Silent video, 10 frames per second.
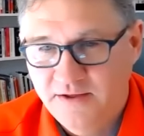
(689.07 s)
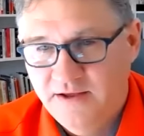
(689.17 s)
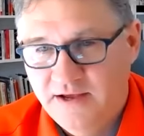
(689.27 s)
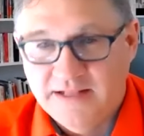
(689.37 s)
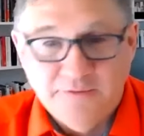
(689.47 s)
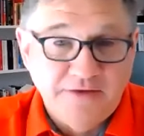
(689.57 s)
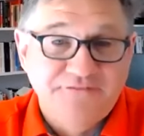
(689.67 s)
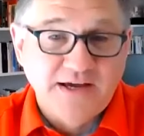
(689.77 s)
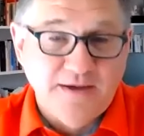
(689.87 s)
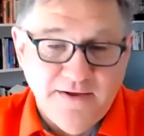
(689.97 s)
And then
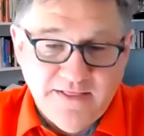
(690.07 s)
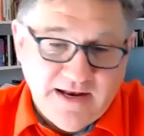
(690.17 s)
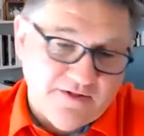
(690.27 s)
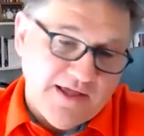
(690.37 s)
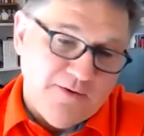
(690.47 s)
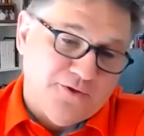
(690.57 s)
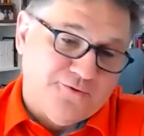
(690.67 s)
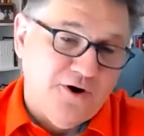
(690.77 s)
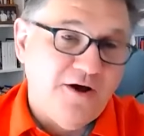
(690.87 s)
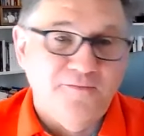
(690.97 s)
if I come in the next day and
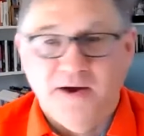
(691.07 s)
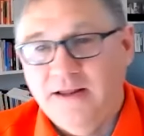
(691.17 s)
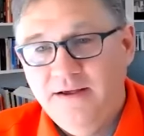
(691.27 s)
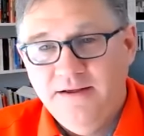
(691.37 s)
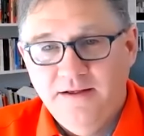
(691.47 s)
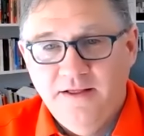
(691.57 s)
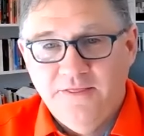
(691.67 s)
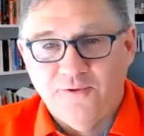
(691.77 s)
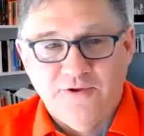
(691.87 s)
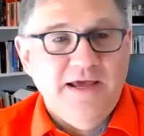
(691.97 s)
withdraw the money,
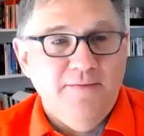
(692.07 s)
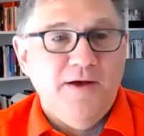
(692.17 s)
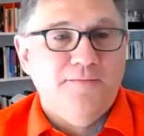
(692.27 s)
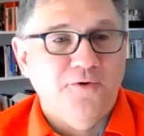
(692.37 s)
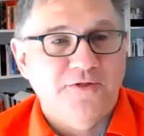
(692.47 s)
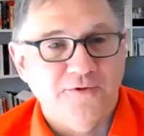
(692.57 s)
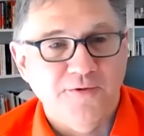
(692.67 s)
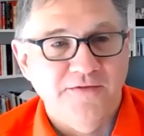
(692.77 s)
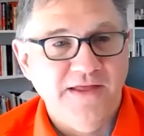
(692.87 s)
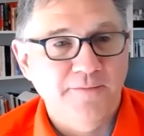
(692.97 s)
there's an AML process
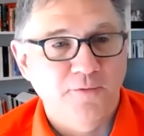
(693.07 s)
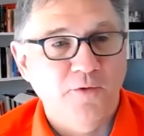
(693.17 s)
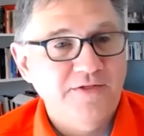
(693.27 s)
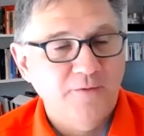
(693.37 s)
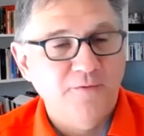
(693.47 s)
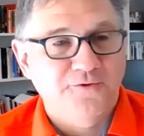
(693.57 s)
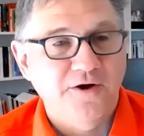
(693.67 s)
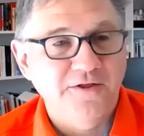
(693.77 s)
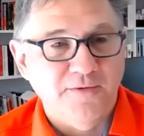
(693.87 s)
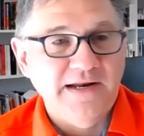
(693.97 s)
around that. But once I
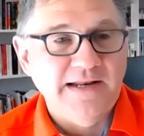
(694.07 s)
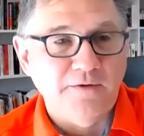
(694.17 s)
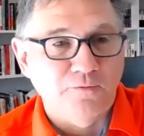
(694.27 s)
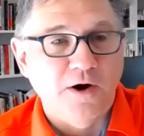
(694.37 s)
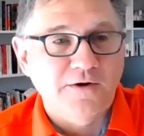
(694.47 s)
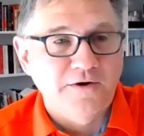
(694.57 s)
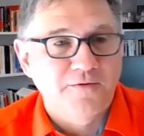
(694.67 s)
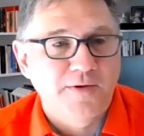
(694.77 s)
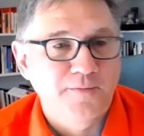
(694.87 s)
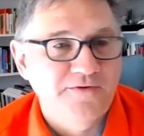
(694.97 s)
withdraw the money and I walk around
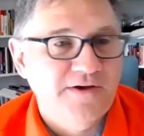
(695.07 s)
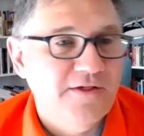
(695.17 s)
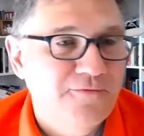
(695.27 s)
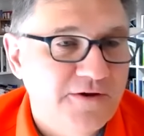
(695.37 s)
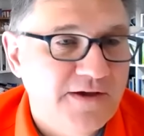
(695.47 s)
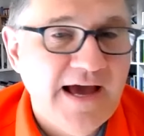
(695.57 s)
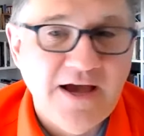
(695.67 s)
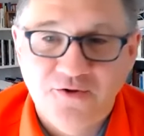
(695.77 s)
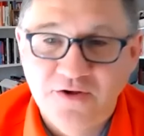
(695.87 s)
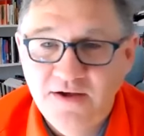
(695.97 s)
with my briefcase full of
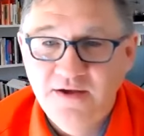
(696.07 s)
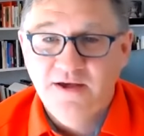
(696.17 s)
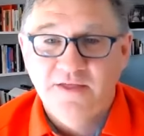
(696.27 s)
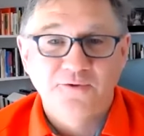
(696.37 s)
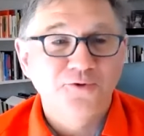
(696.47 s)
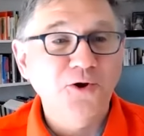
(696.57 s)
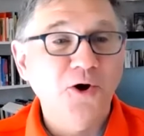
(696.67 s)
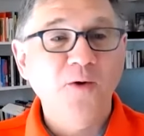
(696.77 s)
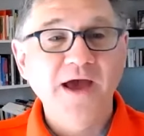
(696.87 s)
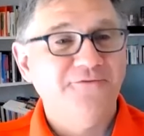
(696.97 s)
cash, there's
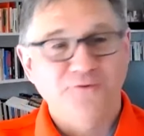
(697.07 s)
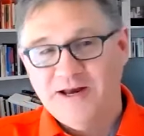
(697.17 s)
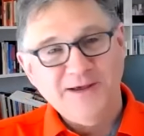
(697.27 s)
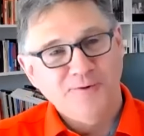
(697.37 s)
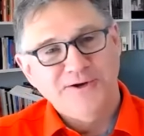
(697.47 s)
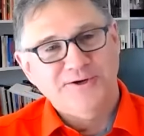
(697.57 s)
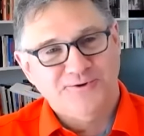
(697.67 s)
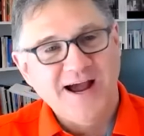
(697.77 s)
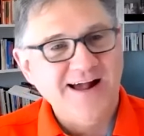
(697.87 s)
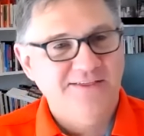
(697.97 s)
no way for anyone to
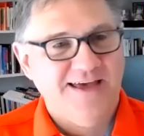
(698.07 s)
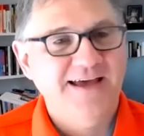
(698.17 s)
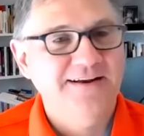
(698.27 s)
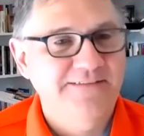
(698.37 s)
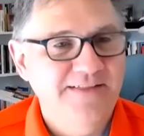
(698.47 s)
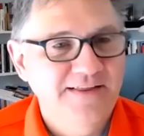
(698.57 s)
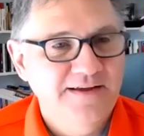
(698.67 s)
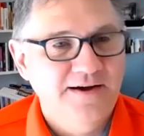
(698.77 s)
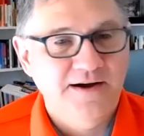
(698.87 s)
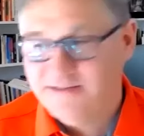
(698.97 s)
track that
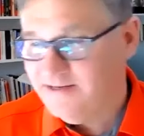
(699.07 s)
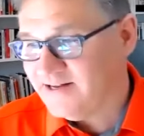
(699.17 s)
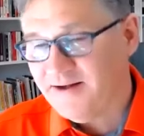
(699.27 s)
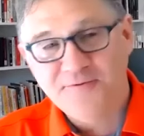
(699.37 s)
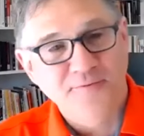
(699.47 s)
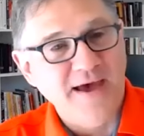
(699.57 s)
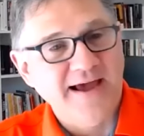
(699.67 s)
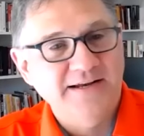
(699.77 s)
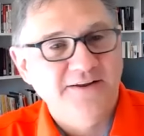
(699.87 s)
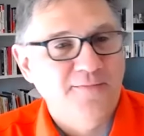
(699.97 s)
until it comes
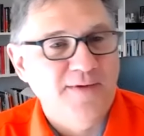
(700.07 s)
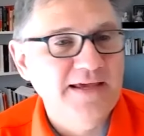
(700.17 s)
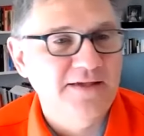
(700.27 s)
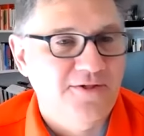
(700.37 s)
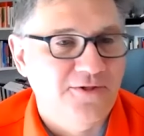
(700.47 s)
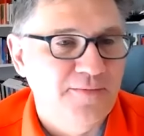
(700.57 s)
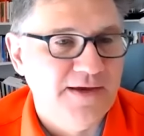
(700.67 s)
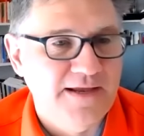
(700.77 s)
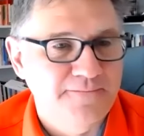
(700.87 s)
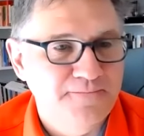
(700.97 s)
back into the banking system again.